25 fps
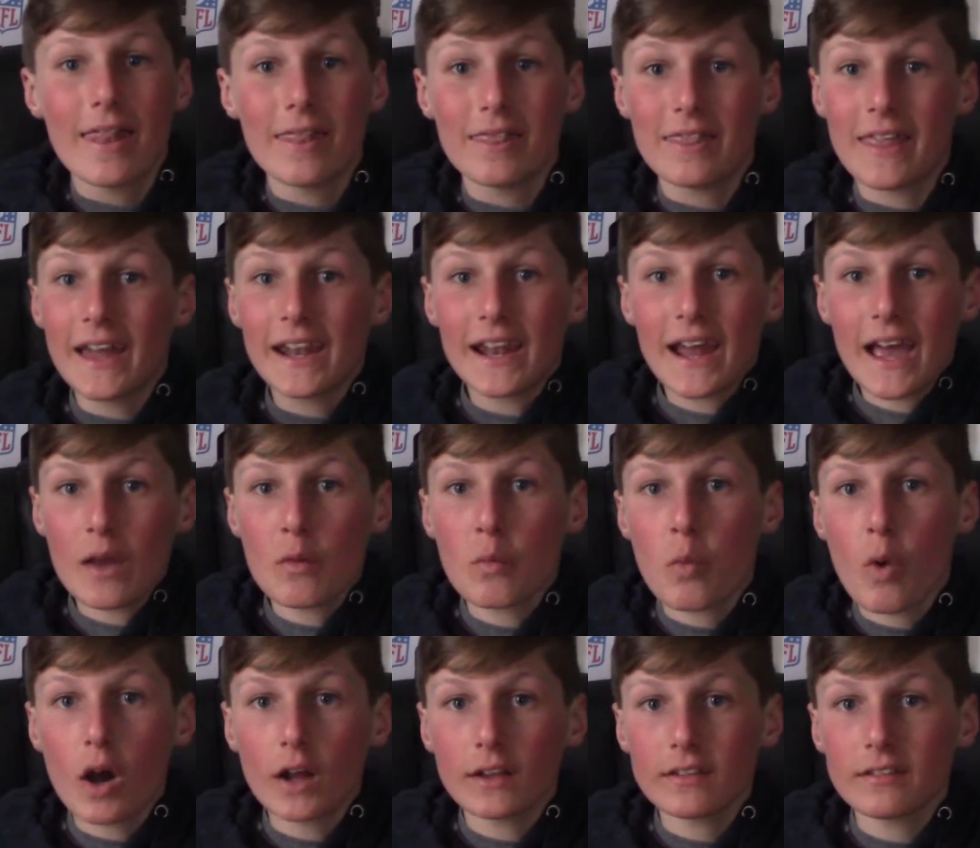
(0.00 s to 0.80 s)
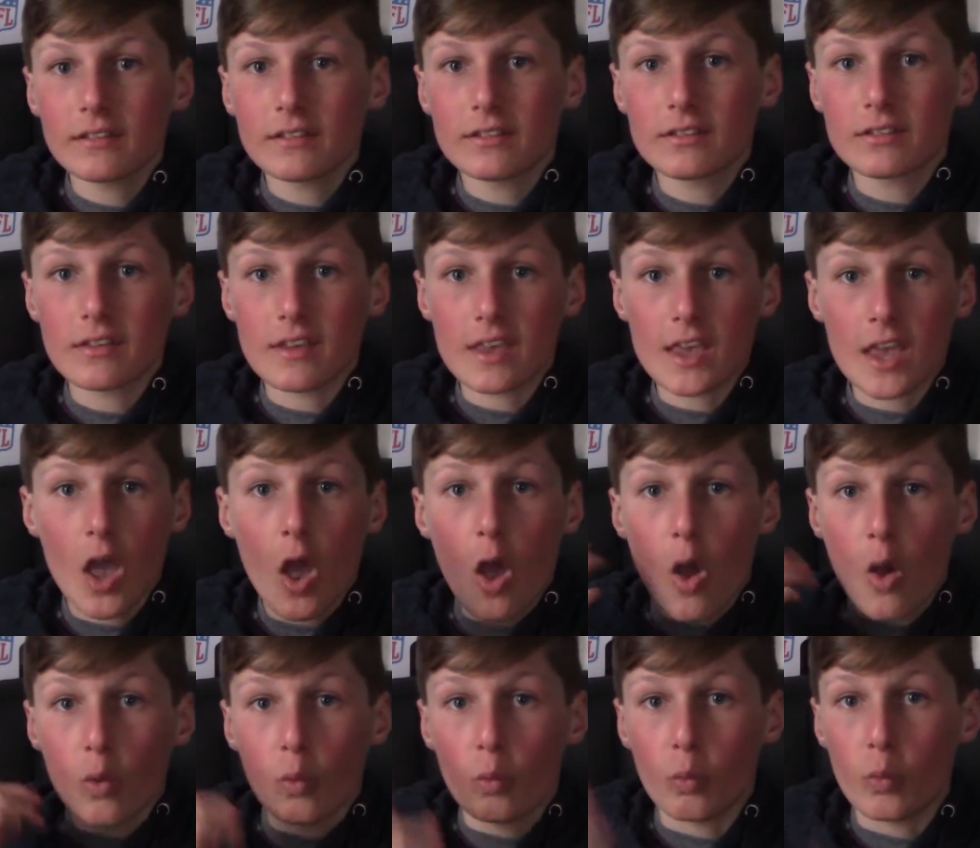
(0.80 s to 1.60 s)
that I want to see
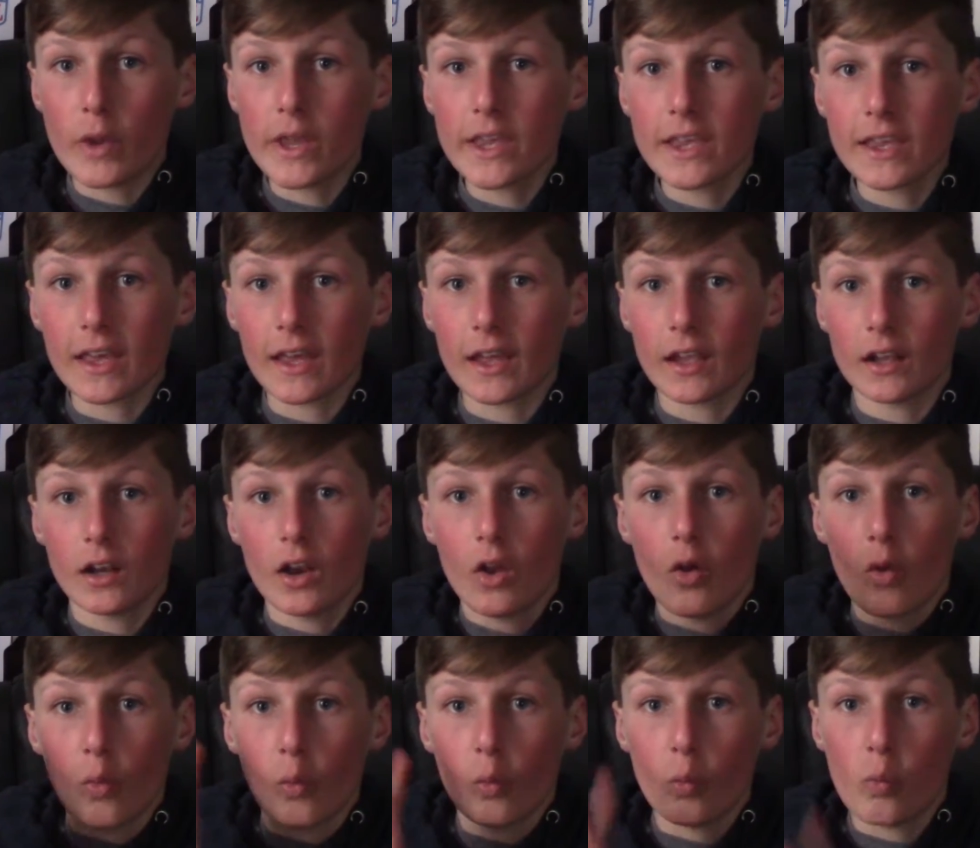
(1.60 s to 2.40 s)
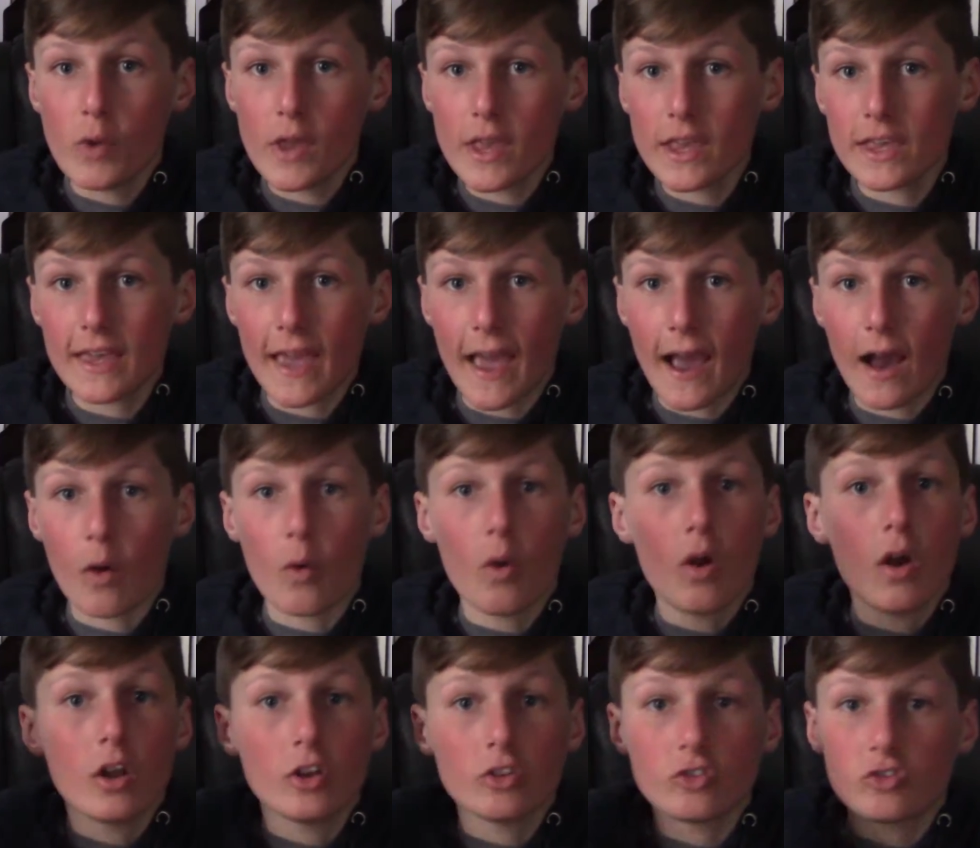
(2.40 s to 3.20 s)
week in, week
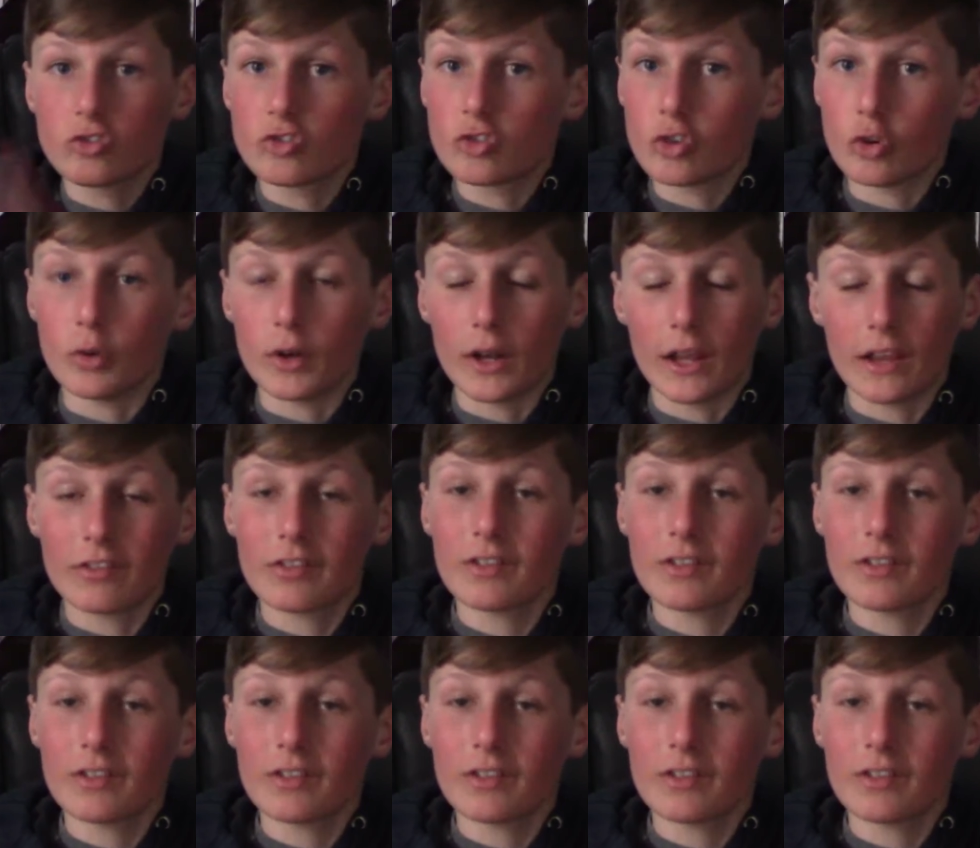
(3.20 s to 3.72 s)
out doing it.